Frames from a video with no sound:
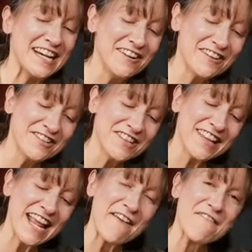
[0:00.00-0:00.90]
it looks just
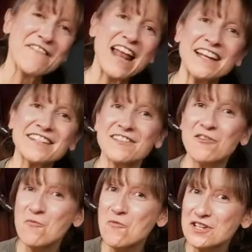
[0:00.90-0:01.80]
like a flat
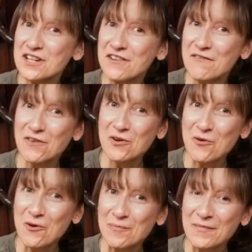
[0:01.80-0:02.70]
wooden
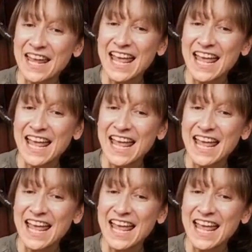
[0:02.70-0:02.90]
floor.